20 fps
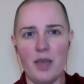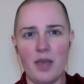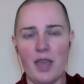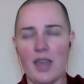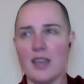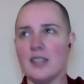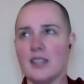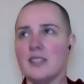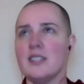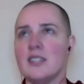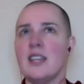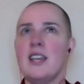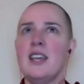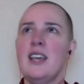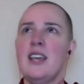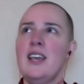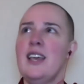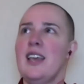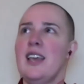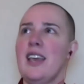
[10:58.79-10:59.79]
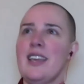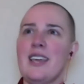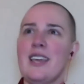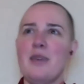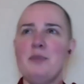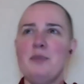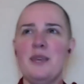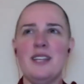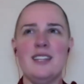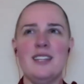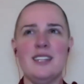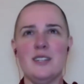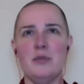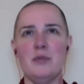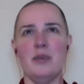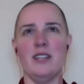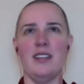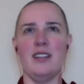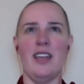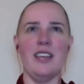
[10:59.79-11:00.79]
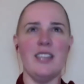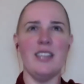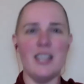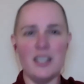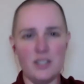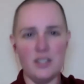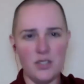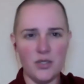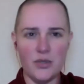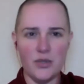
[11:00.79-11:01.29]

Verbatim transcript: And it can be a little bit like history